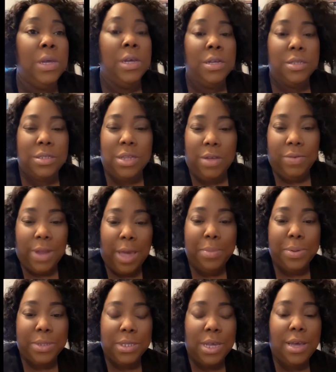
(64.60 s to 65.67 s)
stuff like
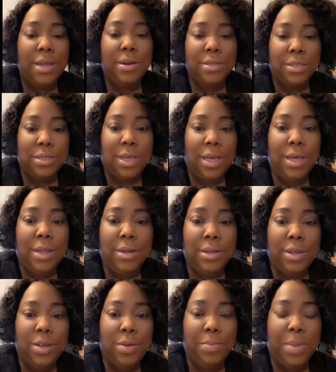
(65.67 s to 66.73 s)
potato
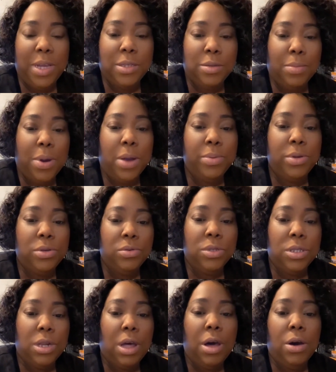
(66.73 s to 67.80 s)
salad, make some barbecue
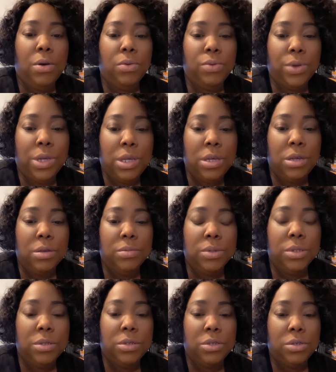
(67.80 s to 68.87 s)
slaw
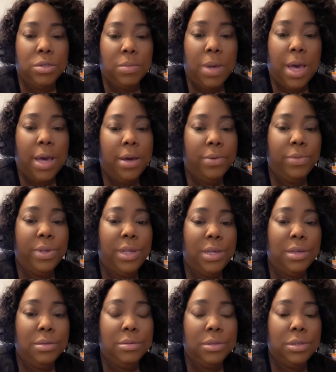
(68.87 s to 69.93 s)
ribs, do some hot
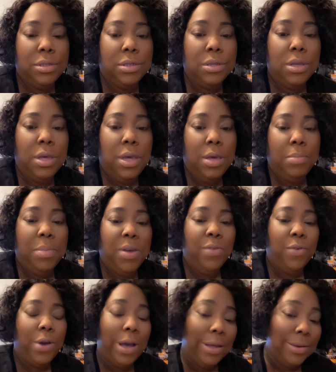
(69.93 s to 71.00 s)
wings. May
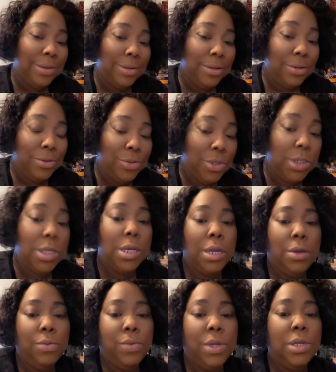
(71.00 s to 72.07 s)
fry a little
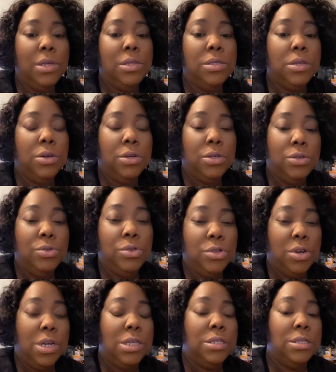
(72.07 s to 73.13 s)
chicken wings. Gonna do
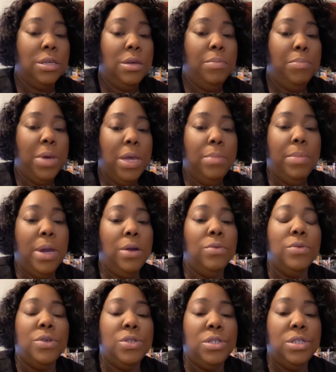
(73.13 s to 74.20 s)
dressing, baked
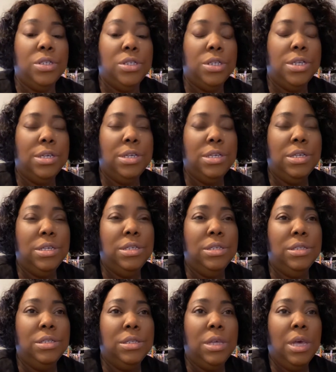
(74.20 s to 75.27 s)
macaroni and
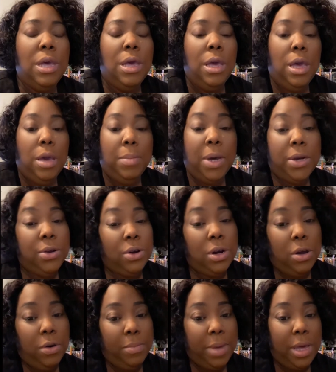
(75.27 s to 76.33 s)
cheese, and my daughter
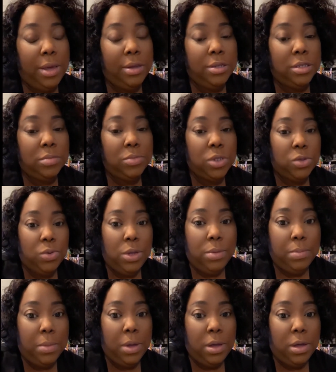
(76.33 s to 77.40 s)
gonna make some sweet
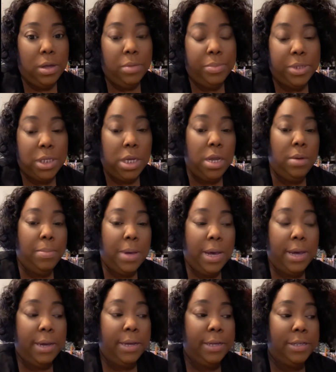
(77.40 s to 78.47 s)
um, potato
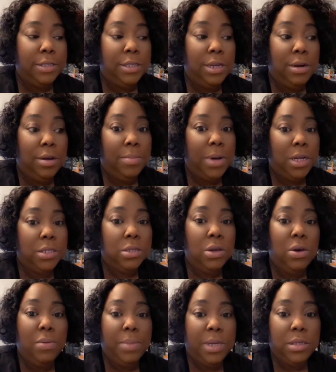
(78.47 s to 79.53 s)
pies, and I'm also
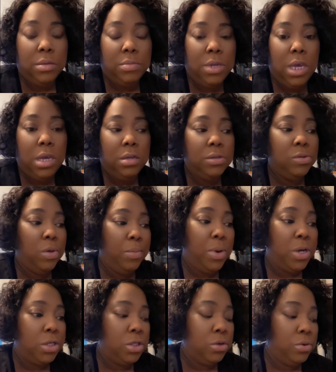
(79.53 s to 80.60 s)
gonna make some yams with
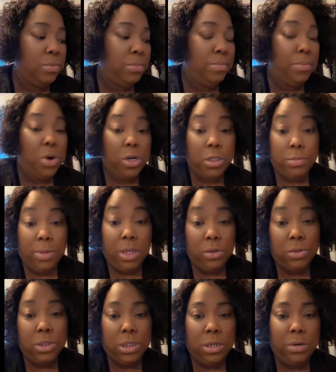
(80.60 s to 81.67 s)
marsh
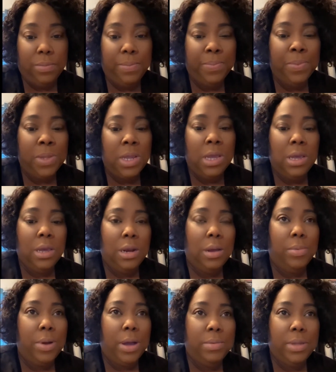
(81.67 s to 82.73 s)
marshmallows in them. And I
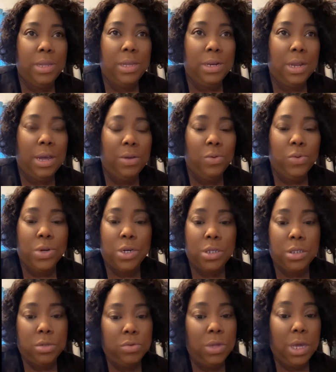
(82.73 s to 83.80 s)
probably get like one or
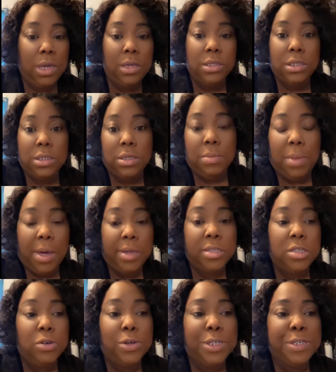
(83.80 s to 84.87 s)
two cakes and some ice
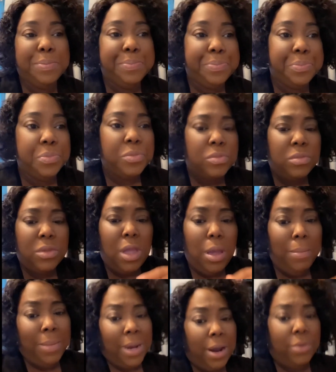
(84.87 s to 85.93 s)
cream.
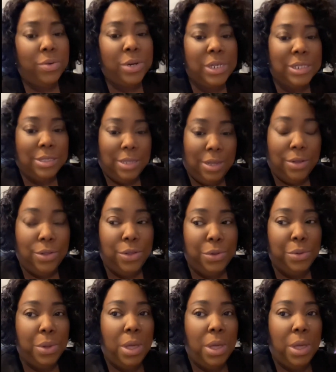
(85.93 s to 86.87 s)
But I want to tell you,